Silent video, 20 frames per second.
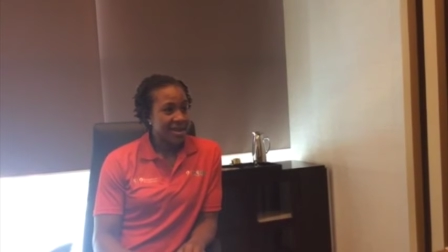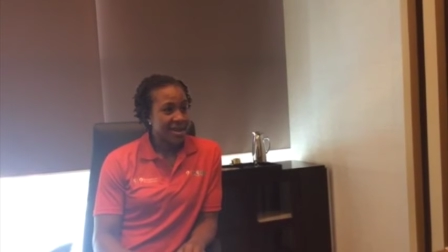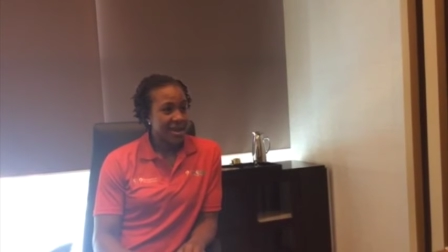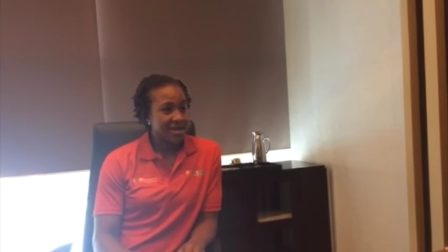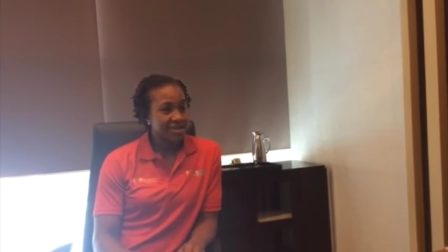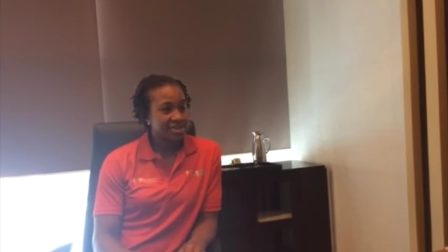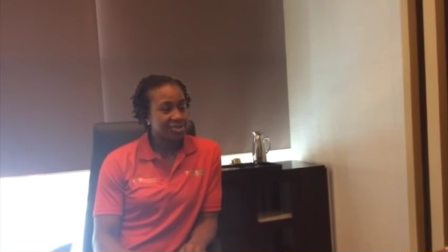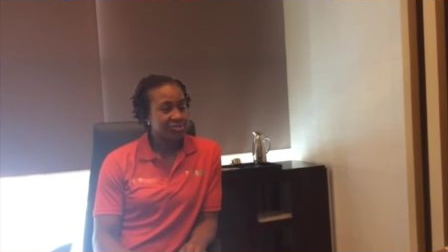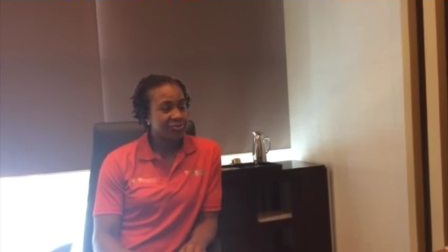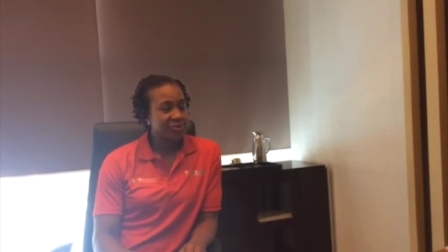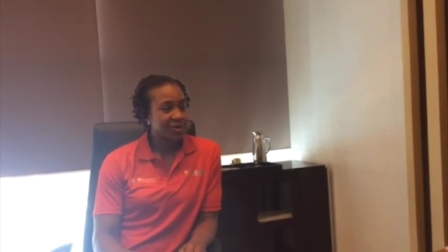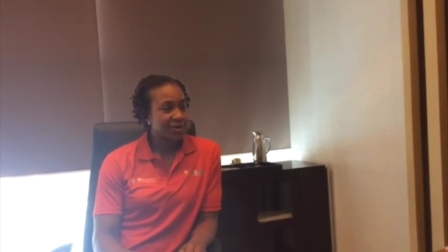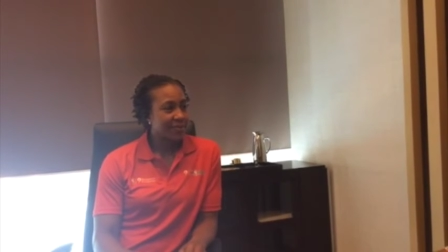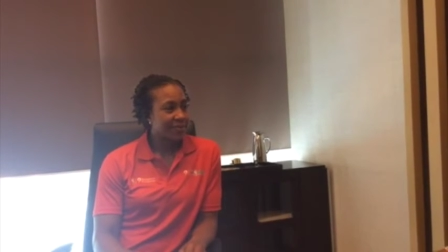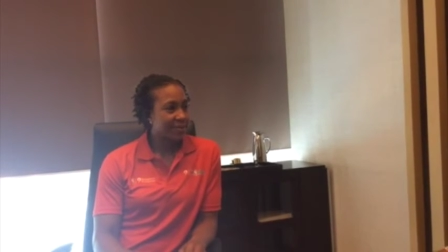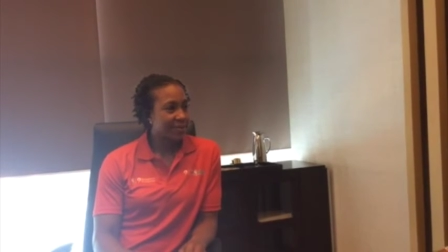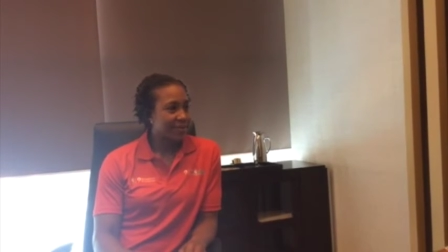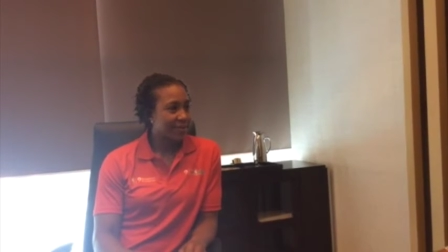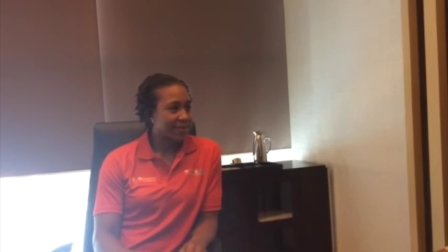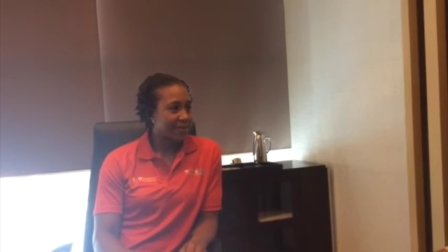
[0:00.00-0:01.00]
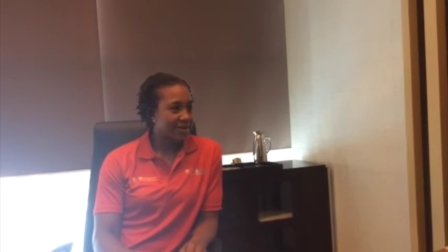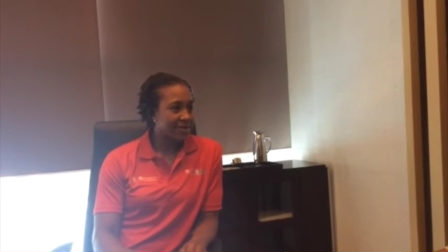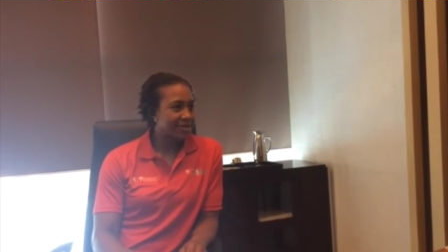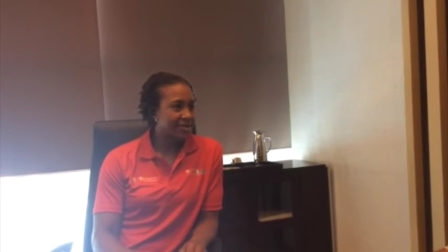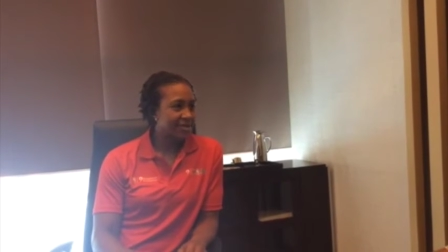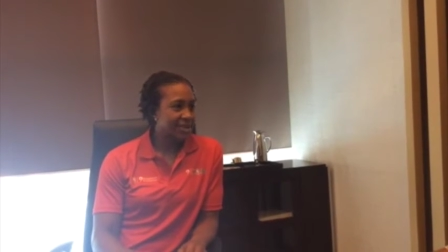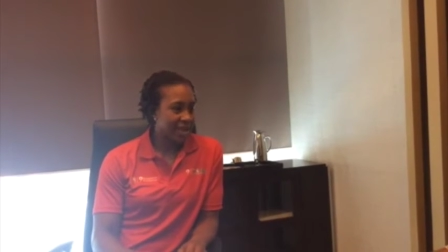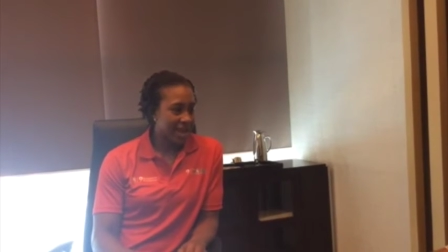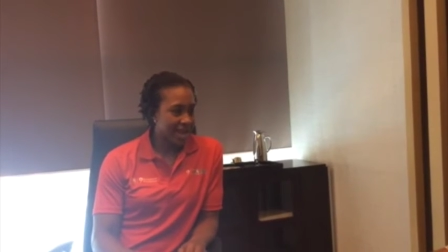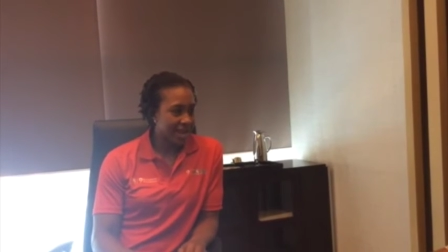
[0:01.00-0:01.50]
I just want to be the
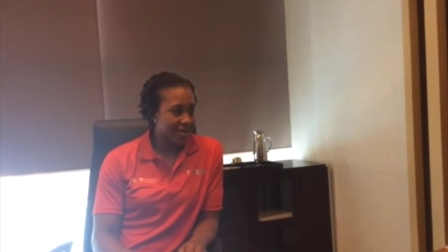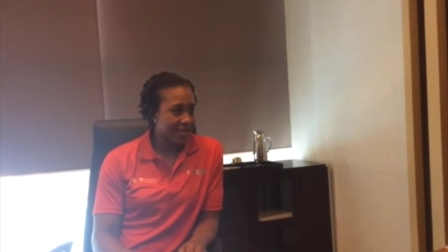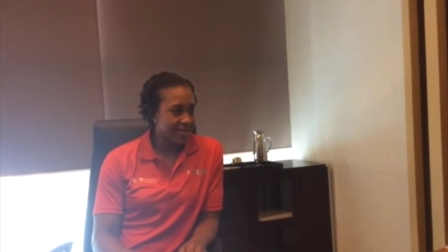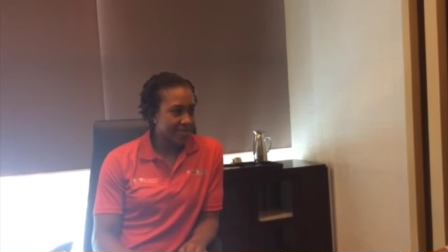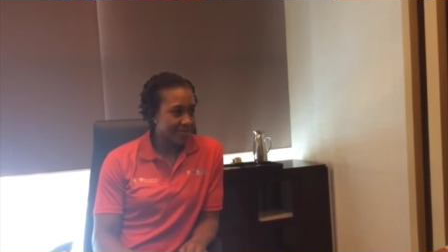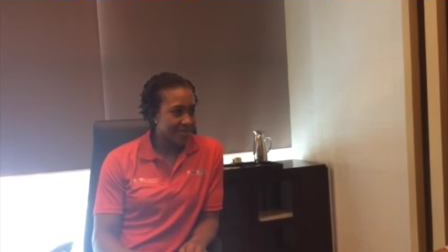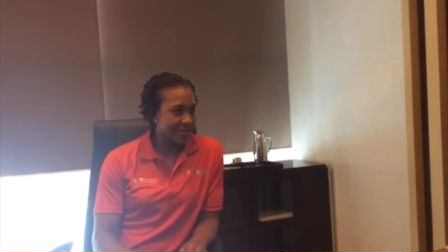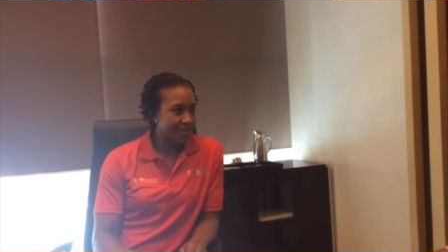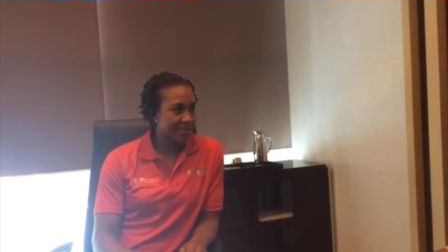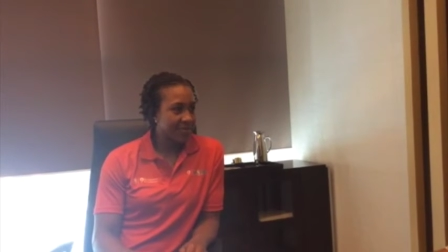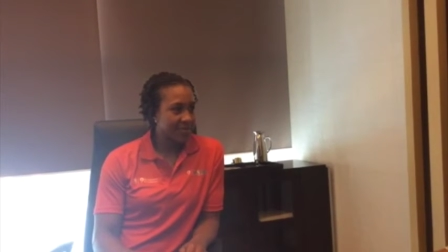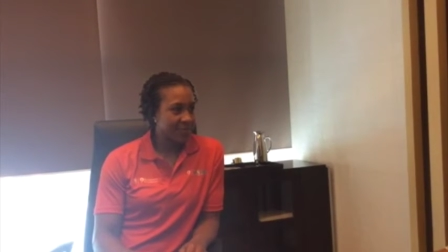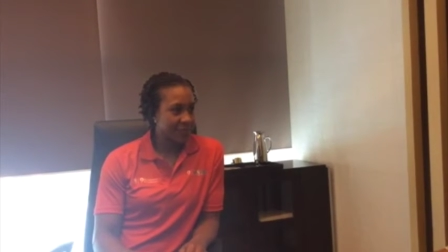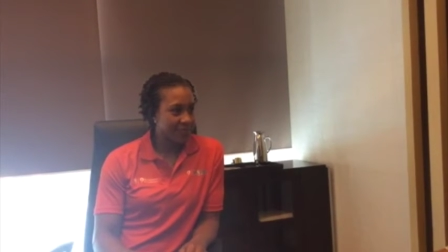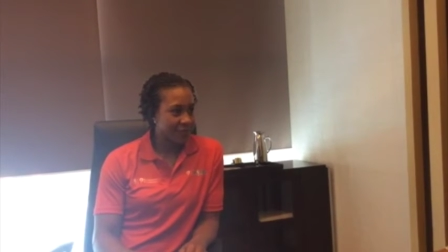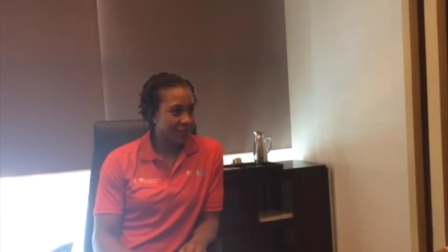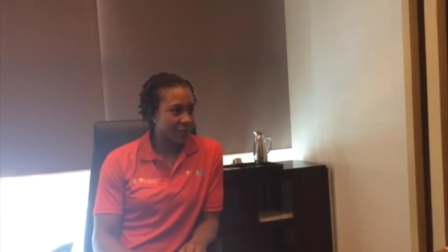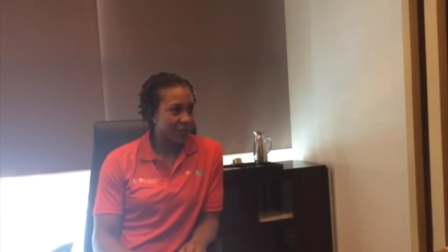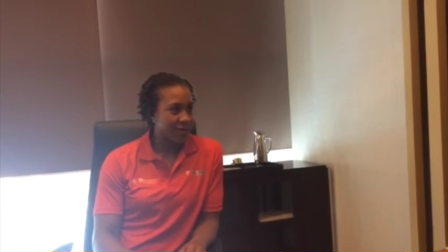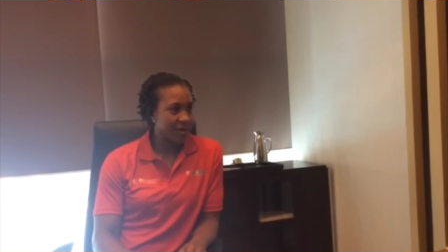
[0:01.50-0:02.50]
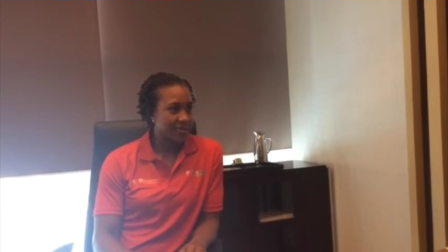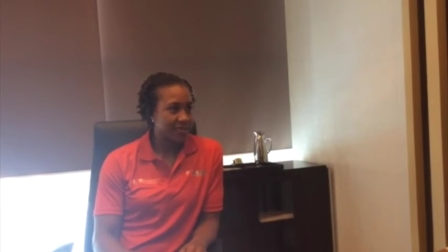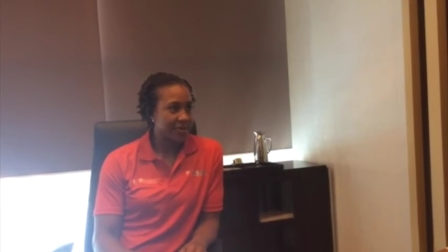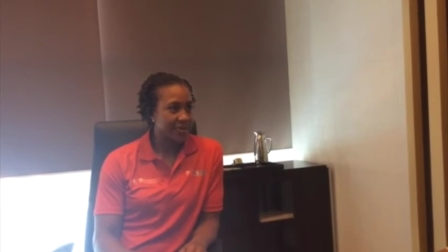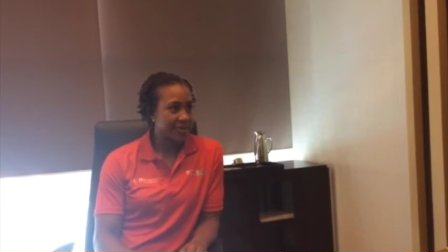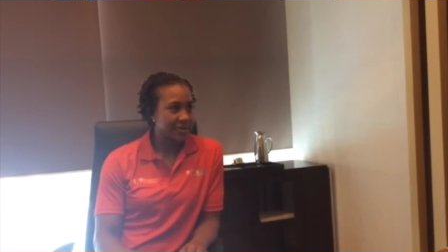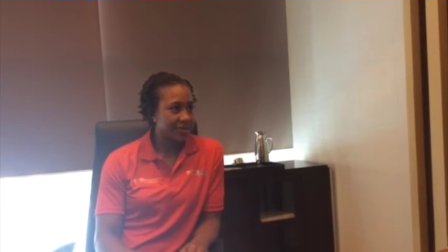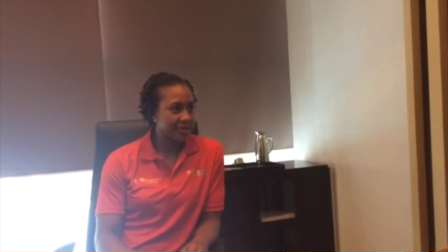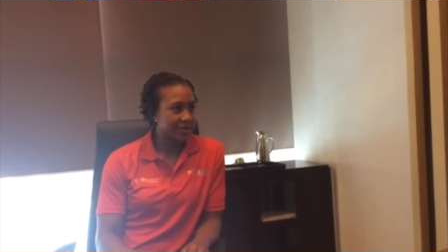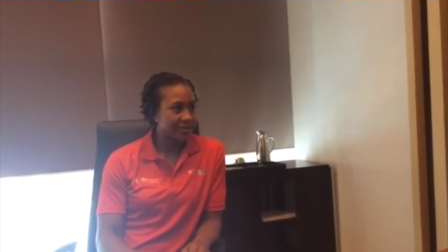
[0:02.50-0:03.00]
best that I can be before I'm
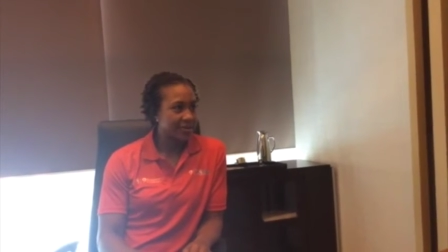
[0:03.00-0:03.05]
done.